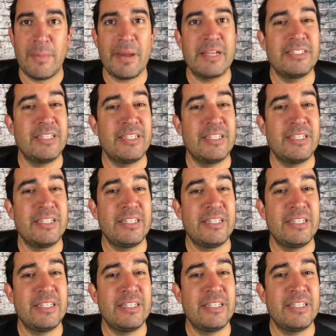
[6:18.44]
I'm not going to say
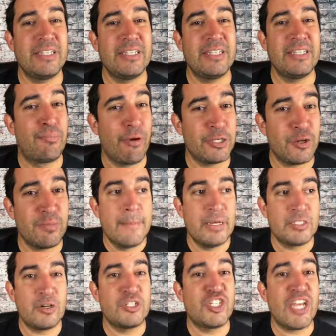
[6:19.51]
pressuring me, but
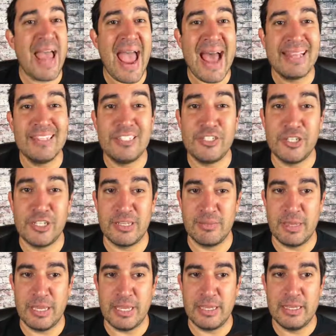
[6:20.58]
started
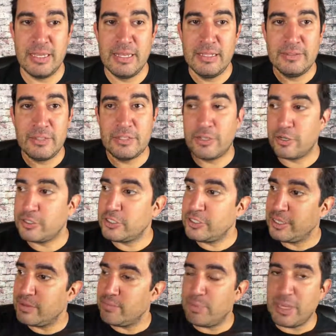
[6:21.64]
challenging me to start
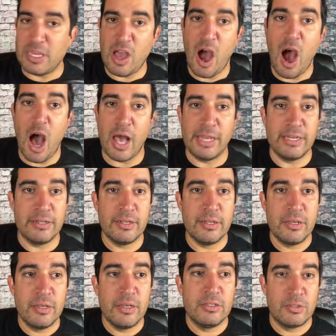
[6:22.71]
seeing beyond
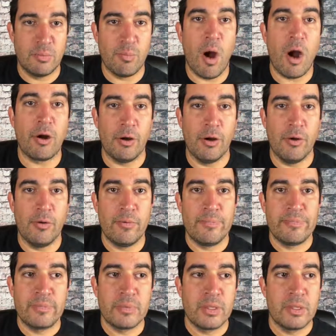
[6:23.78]
tomorrow,
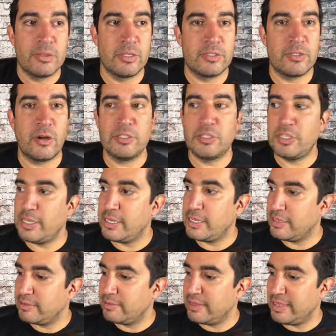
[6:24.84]
to start
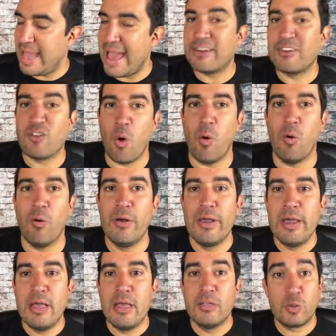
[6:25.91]
seeing the end goal.
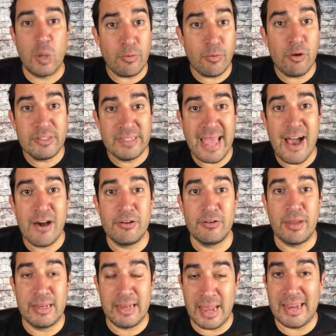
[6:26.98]
So I wrote
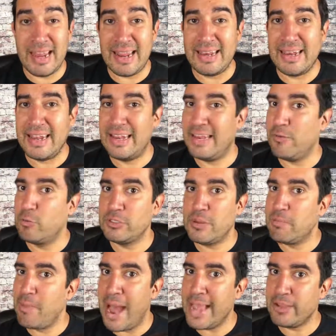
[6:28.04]
down, and it
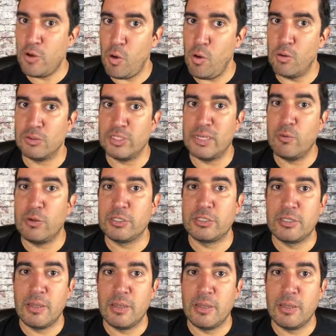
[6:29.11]
wasn't my goals, it
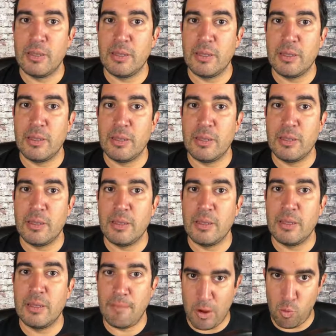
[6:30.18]
was my wife's
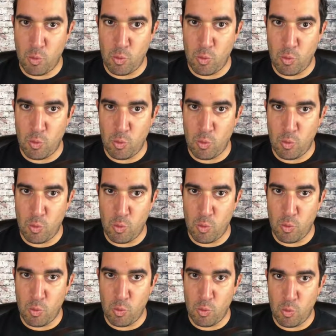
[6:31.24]
goals as well, too, what
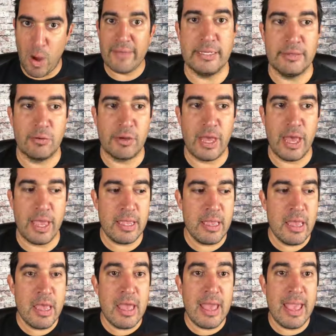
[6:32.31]
we wanted,
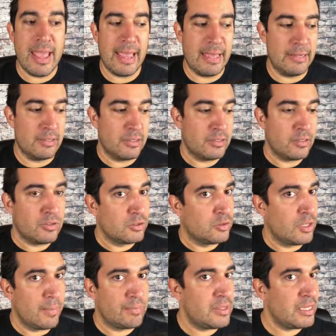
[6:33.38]
okay? And
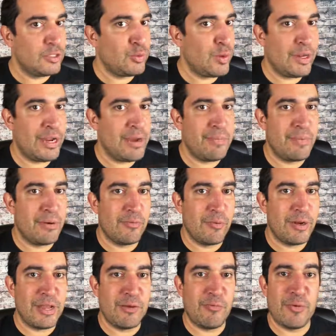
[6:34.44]
some things we
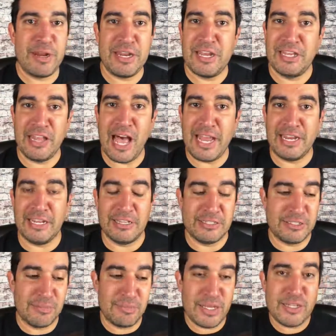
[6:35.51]
didn't align
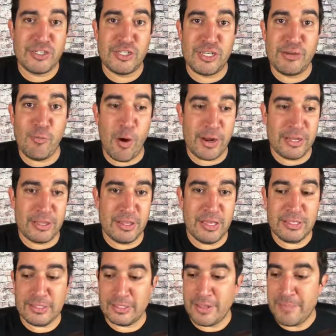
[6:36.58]
in. Some things she wanted
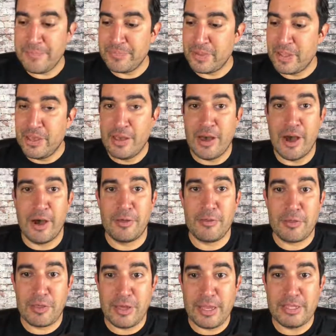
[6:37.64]
this,
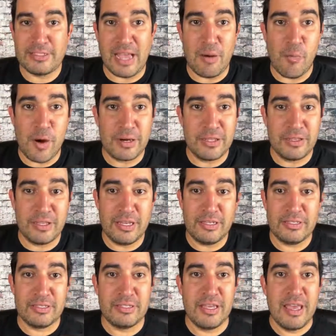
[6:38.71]
other things I wanted
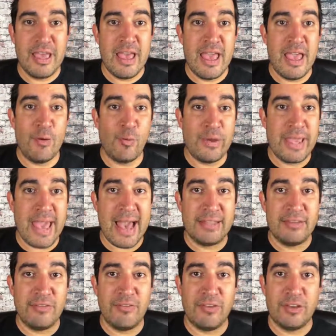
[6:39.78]
this, and we
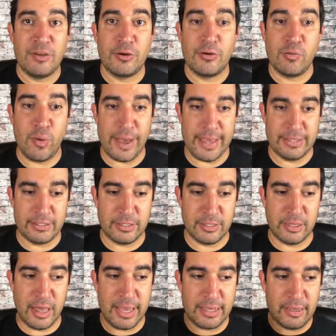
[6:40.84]
had to figure a way
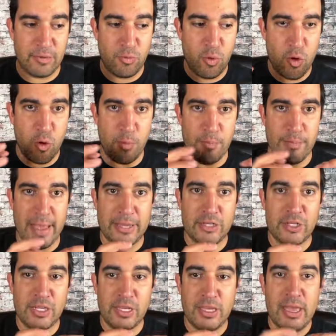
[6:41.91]
to
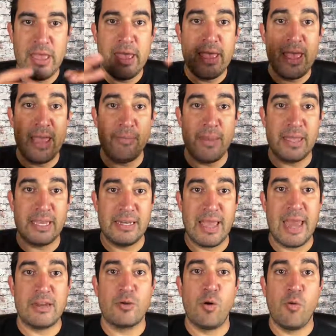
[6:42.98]
mesh it and make
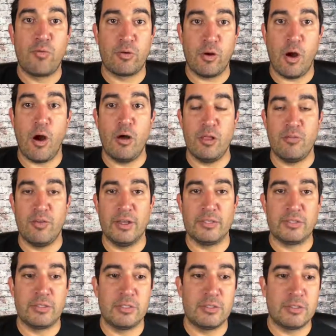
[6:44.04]
an end goal for all of
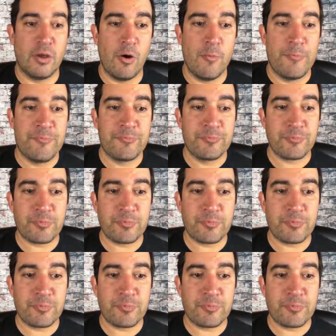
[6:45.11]
us. And so,